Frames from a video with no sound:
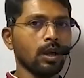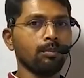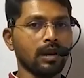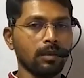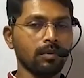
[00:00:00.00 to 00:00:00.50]

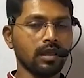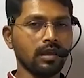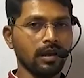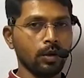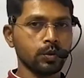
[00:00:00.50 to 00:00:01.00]

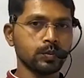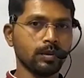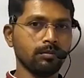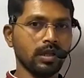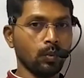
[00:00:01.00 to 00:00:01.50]
primary
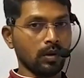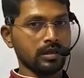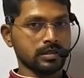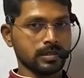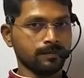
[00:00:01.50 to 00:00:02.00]
endosperm
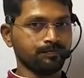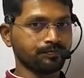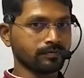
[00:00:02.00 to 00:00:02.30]
nucleus.